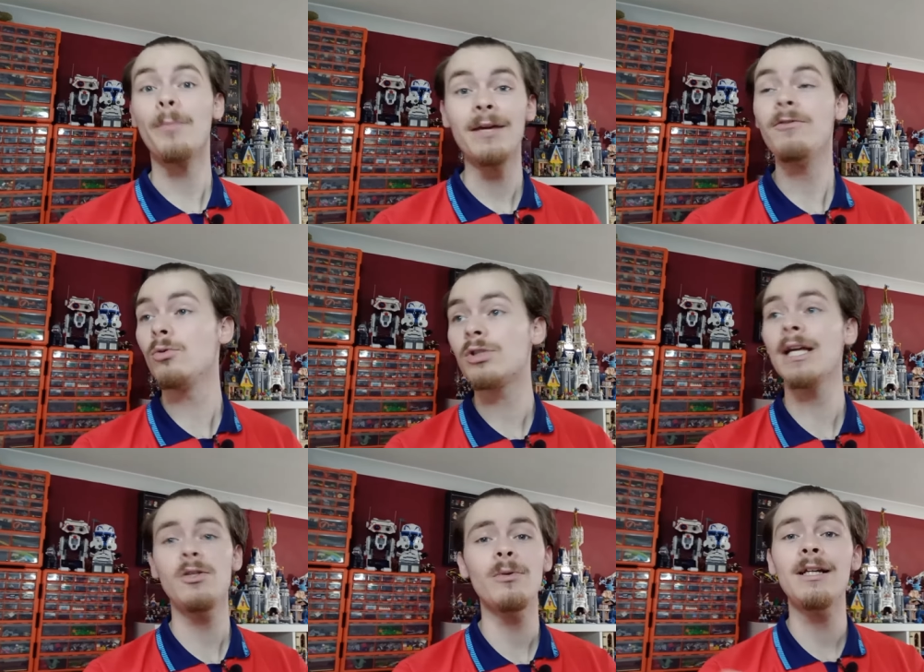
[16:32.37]
But if you
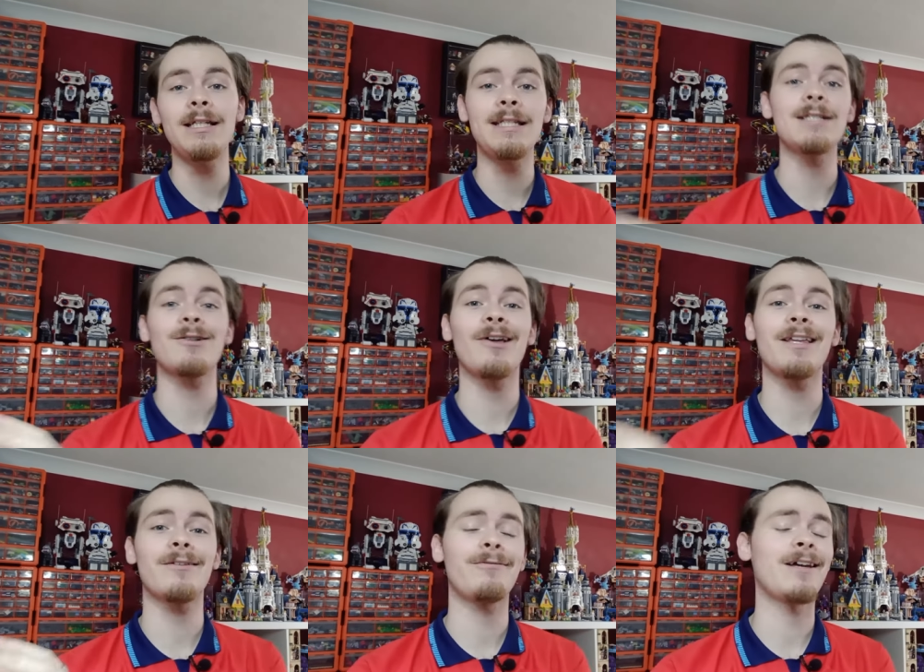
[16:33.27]
genuinely
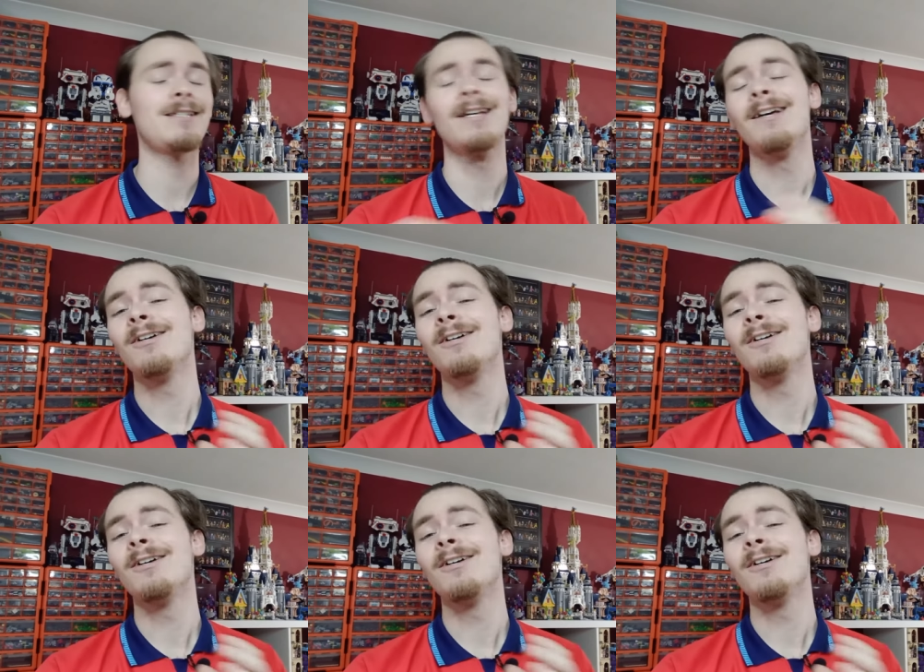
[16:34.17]
dislike the face,